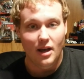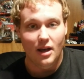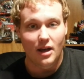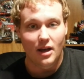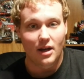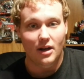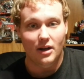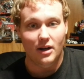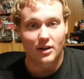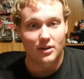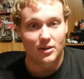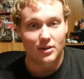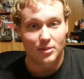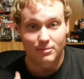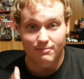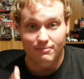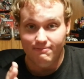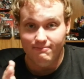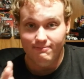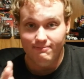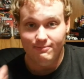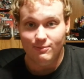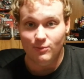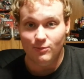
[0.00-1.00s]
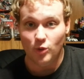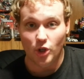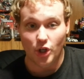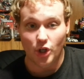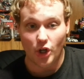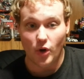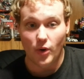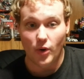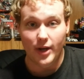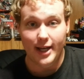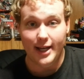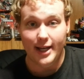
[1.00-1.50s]
We're going to
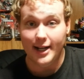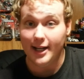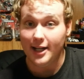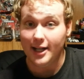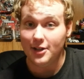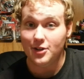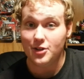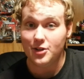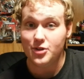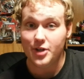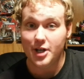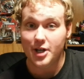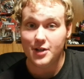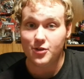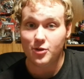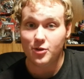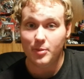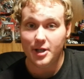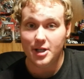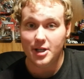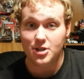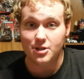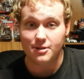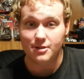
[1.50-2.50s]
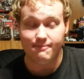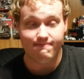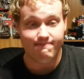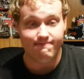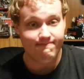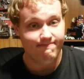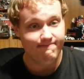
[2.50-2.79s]
go ahead and get to the transformation.